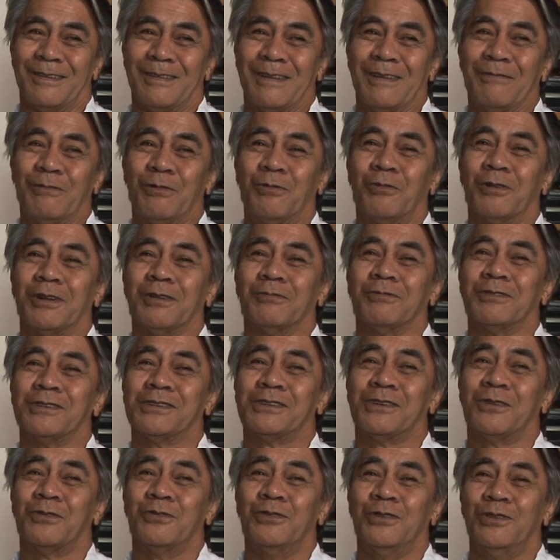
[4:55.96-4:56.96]
everyone was
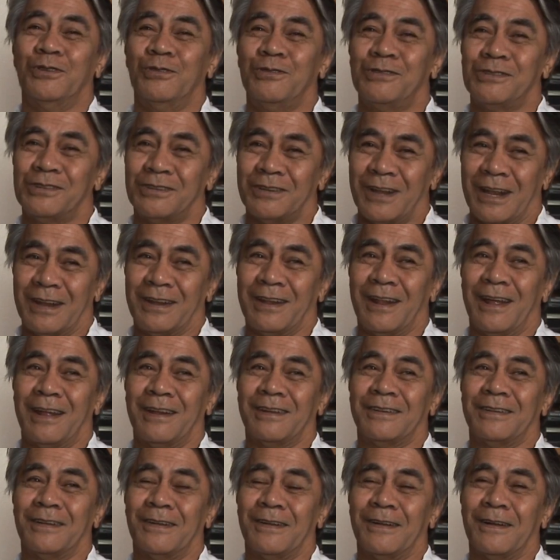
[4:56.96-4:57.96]
so used at
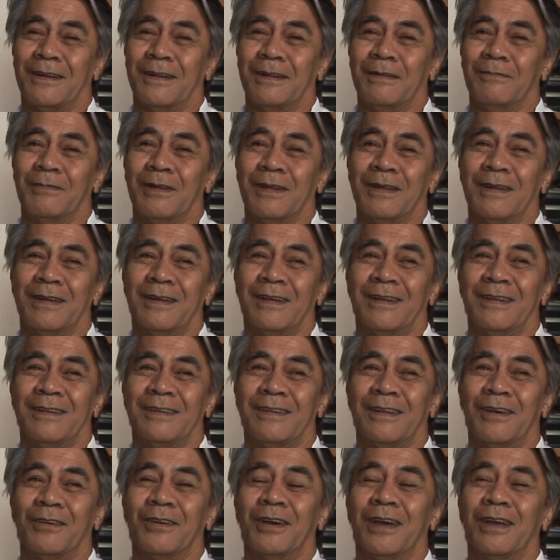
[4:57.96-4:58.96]
that time
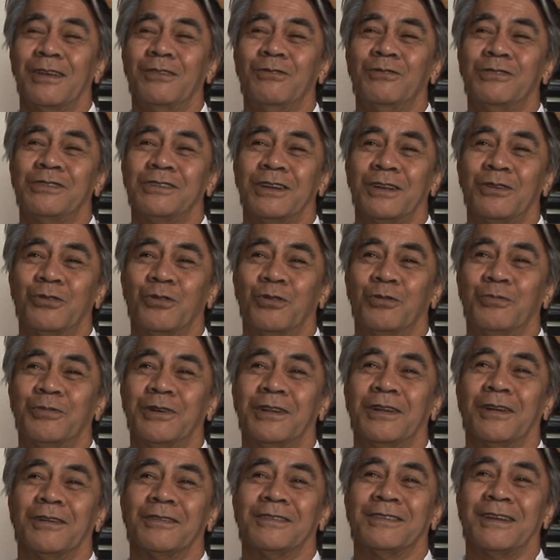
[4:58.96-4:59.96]
to, okay, you say your
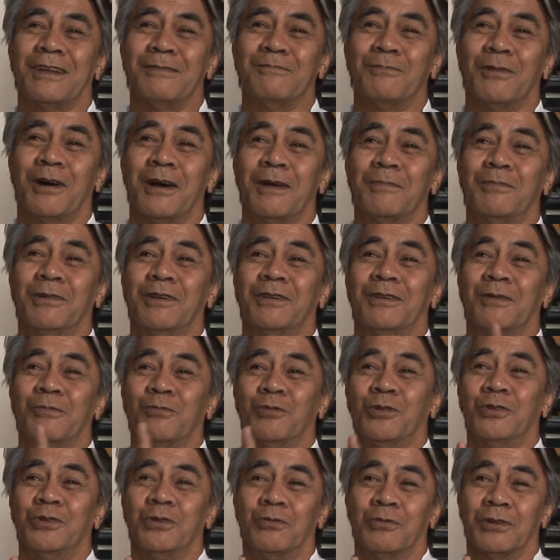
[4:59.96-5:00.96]
bit, I'll say my bit,
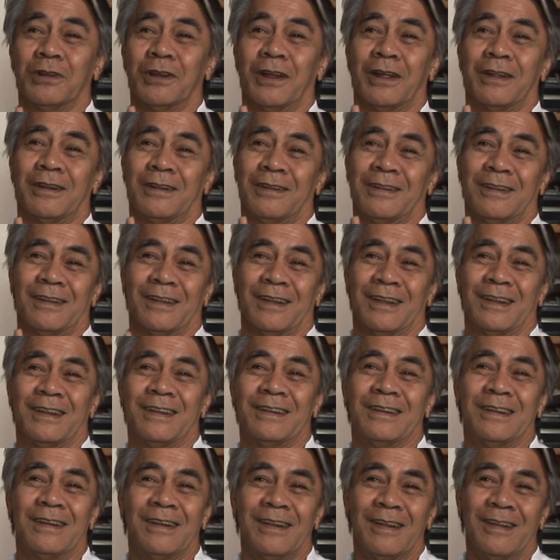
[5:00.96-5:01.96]
and we'll do it like
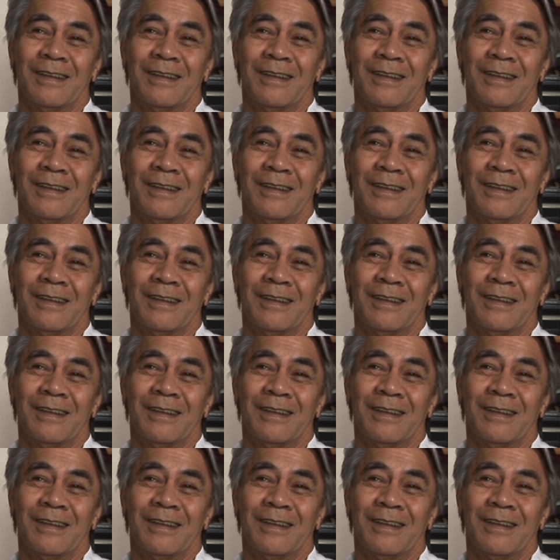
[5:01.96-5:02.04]
this.